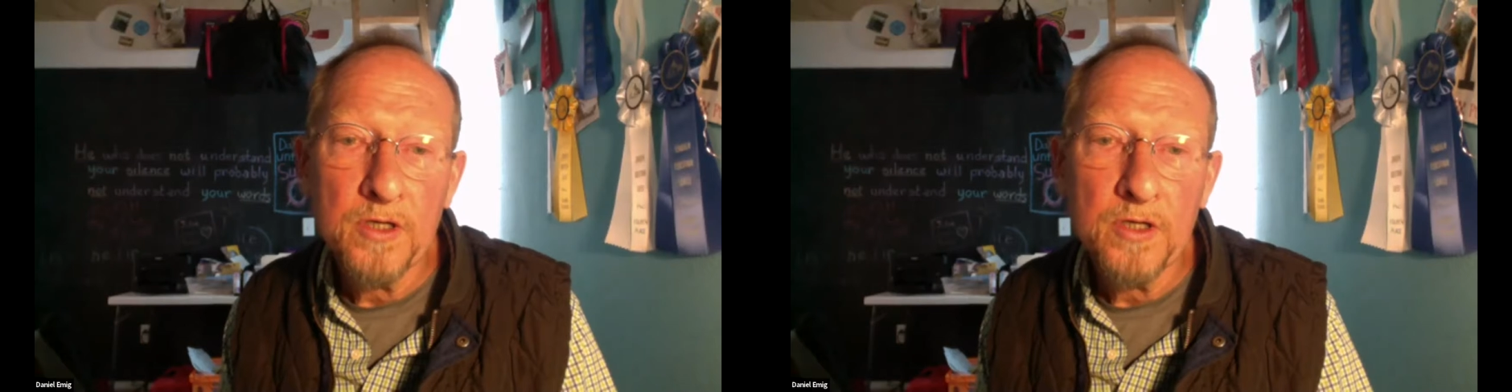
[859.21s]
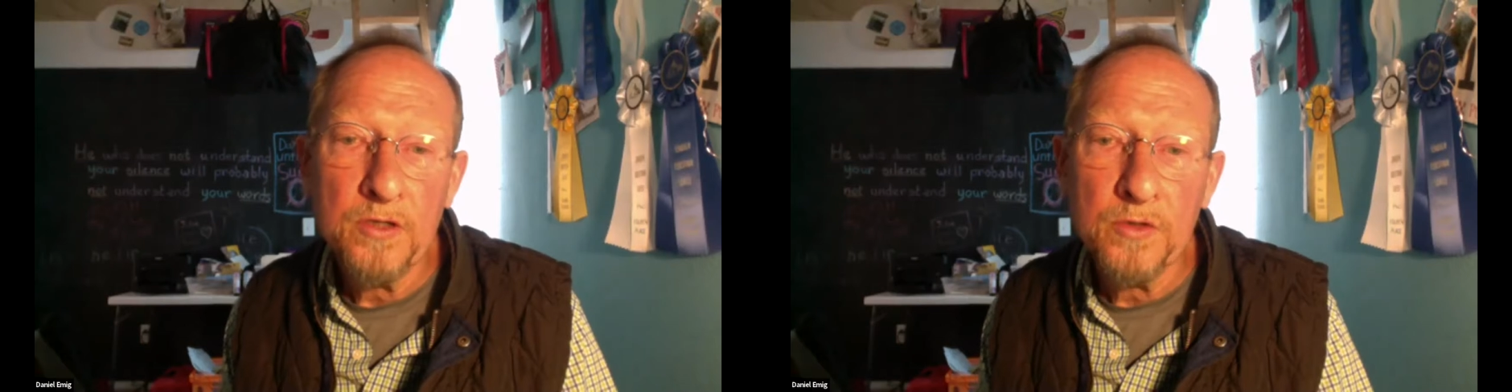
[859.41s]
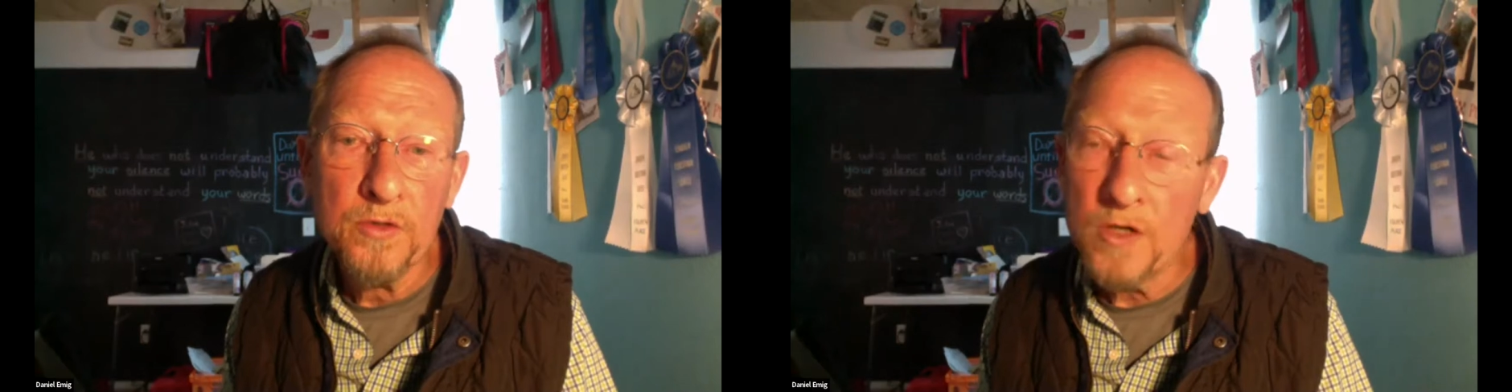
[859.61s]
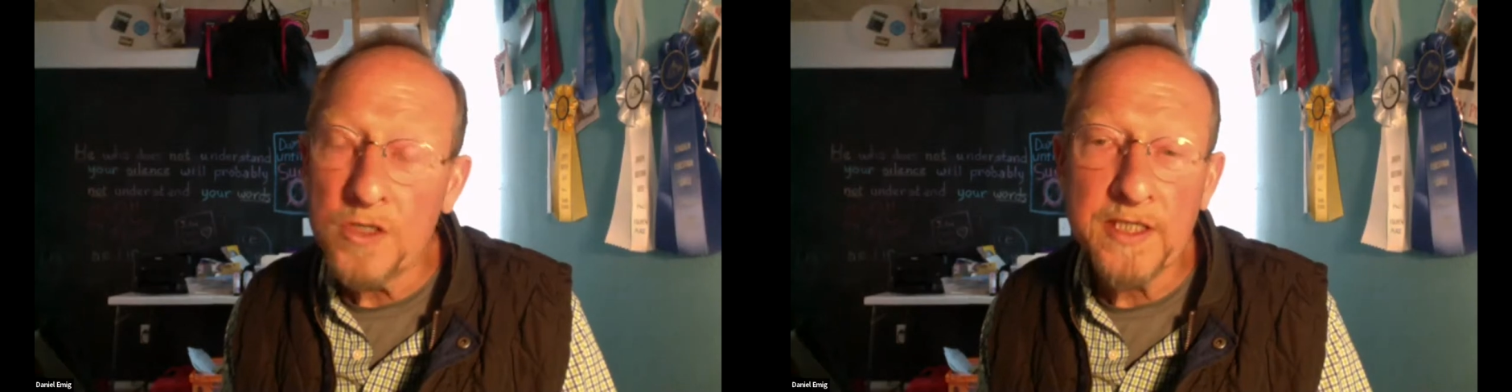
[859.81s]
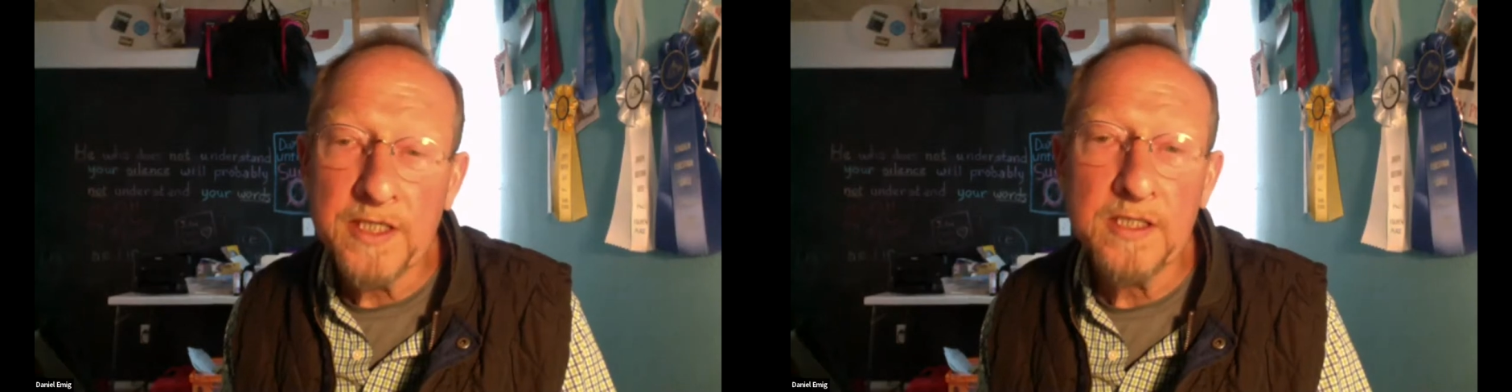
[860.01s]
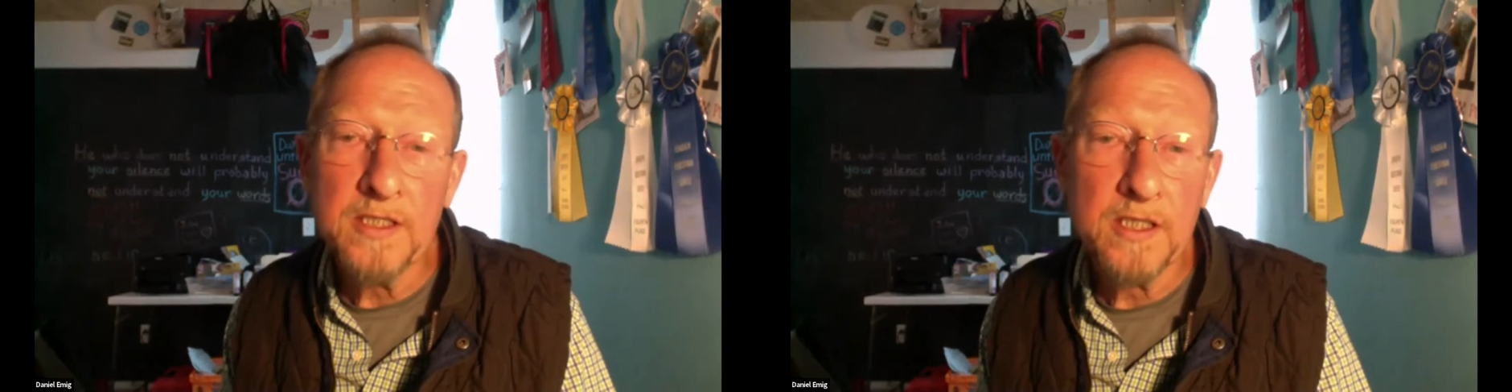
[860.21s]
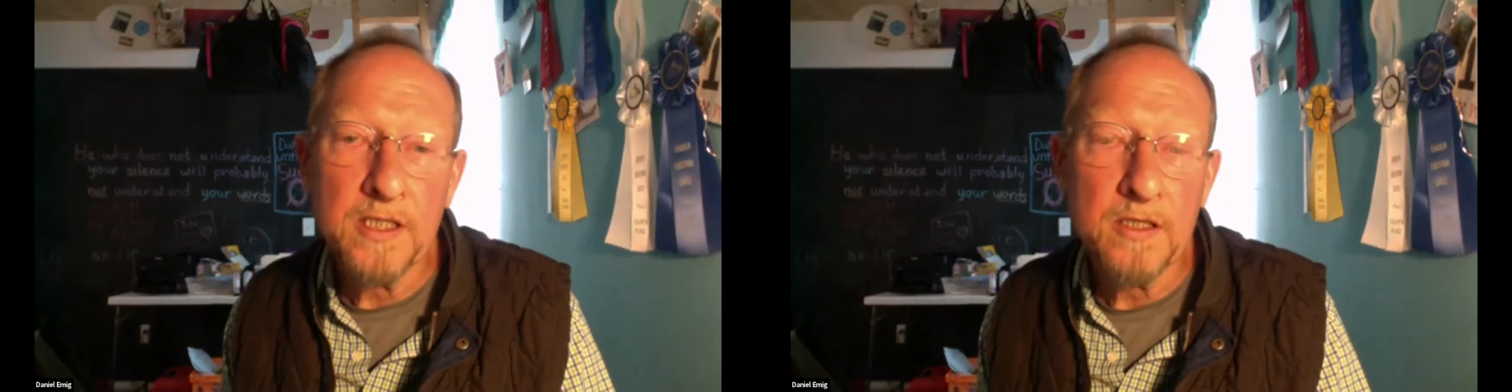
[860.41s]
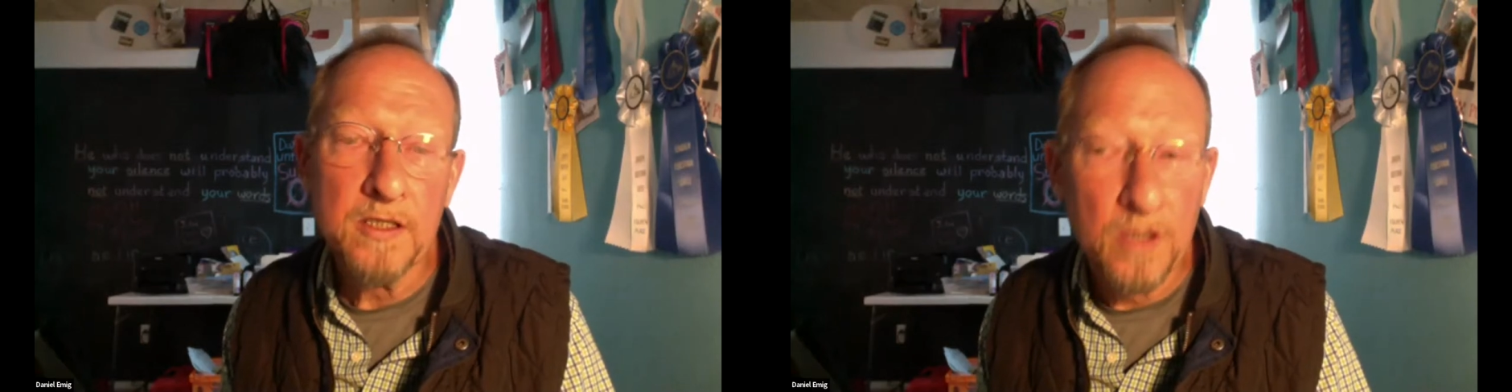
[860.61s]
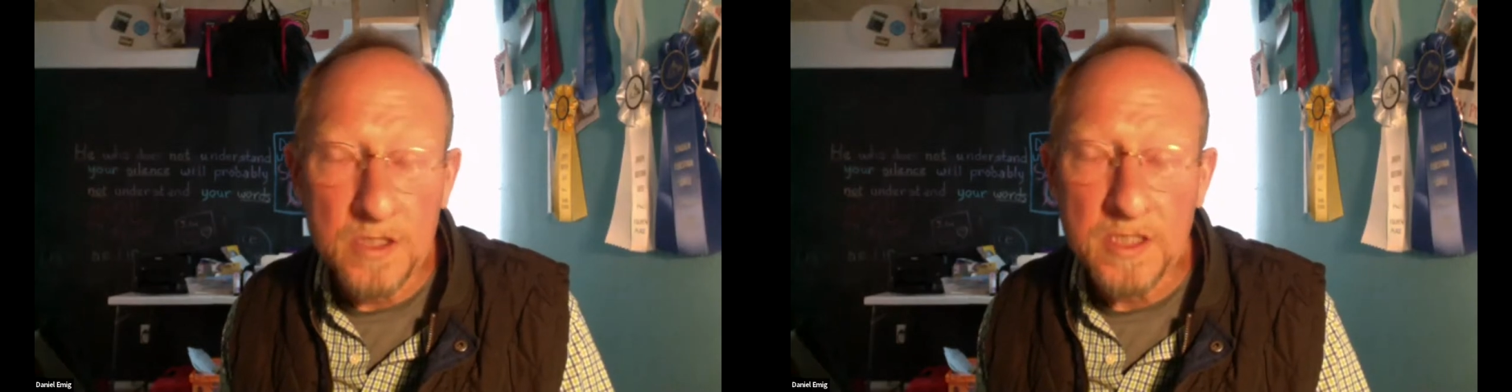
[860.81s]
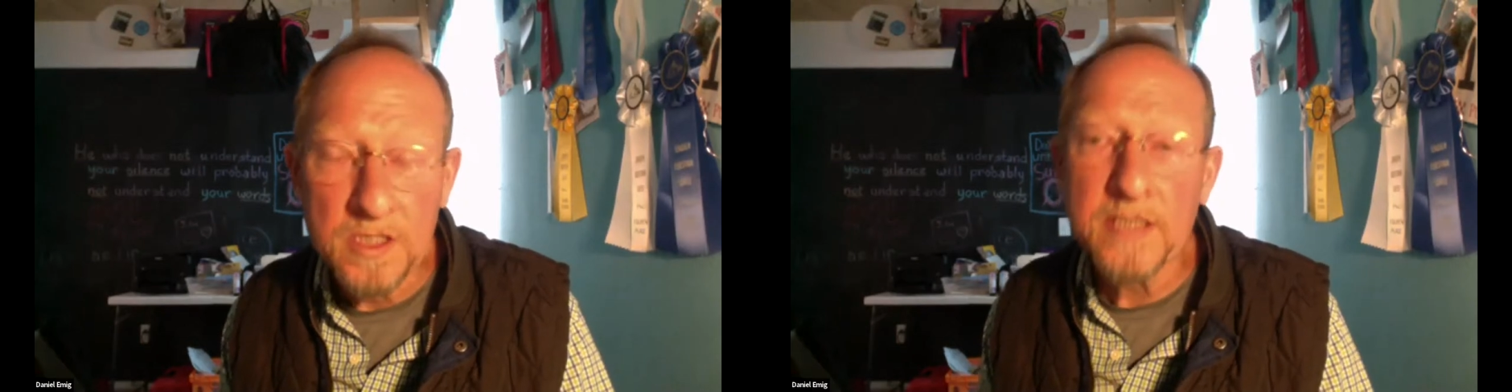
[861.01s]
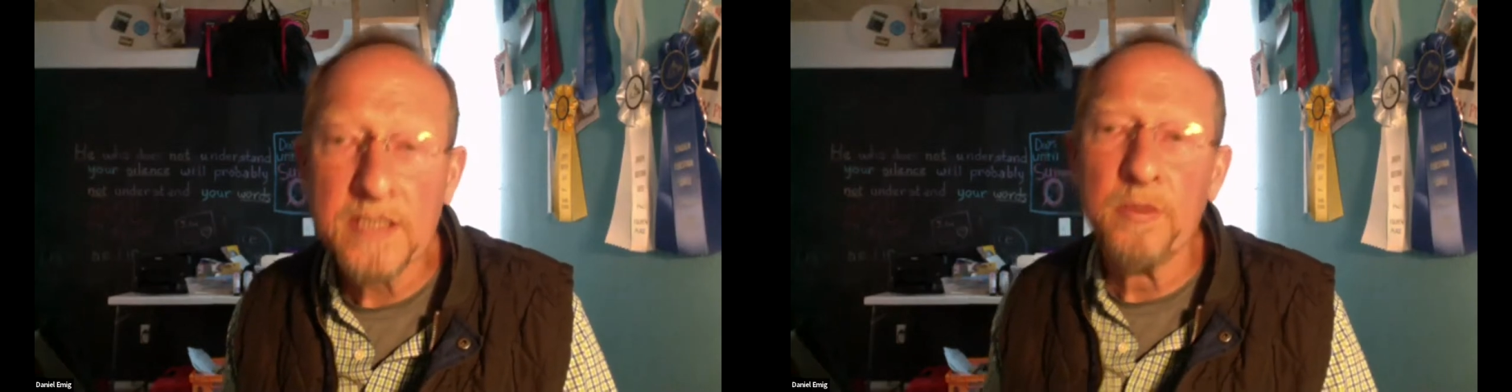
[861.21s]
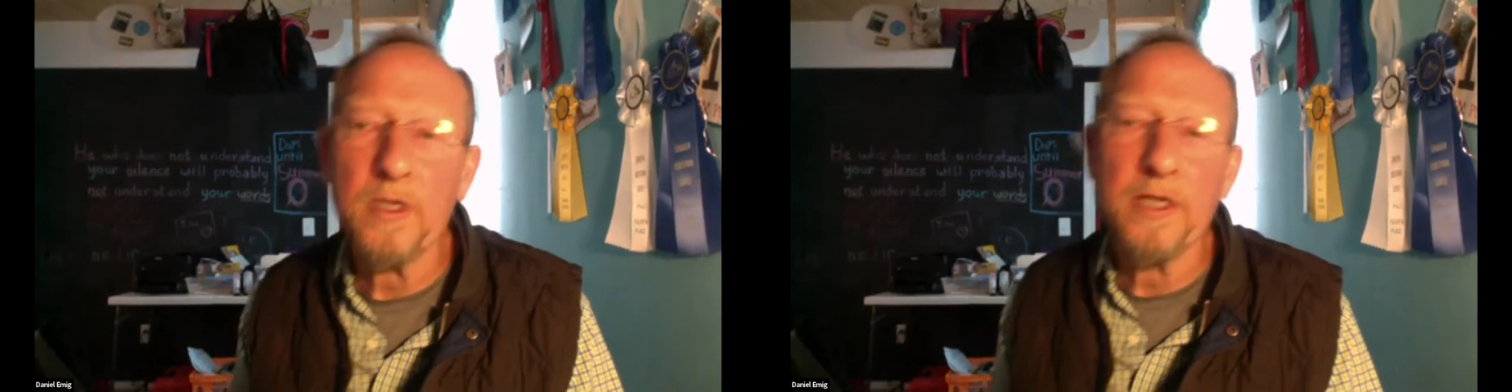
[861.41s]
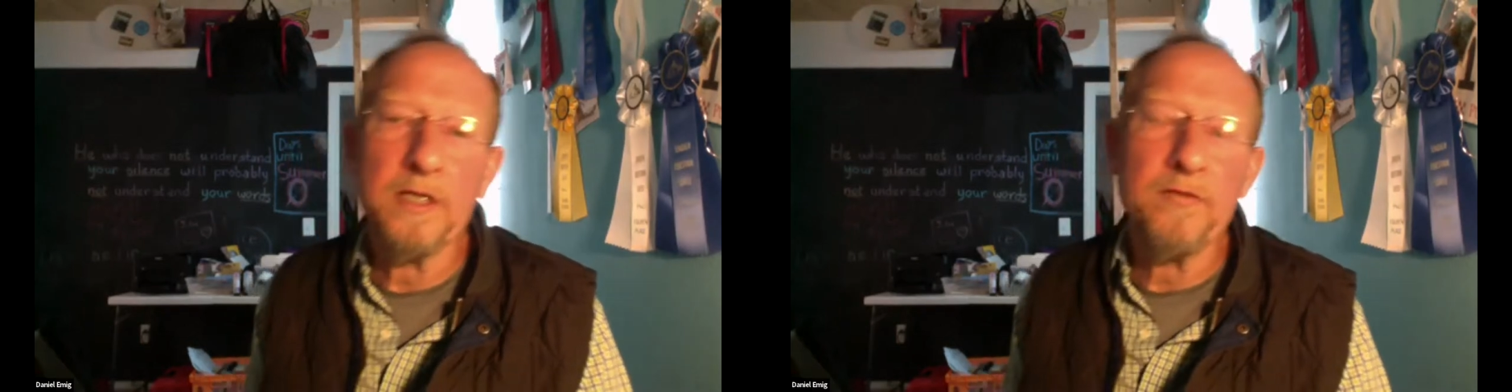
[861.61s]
who knows TCD, who knows disaster relief,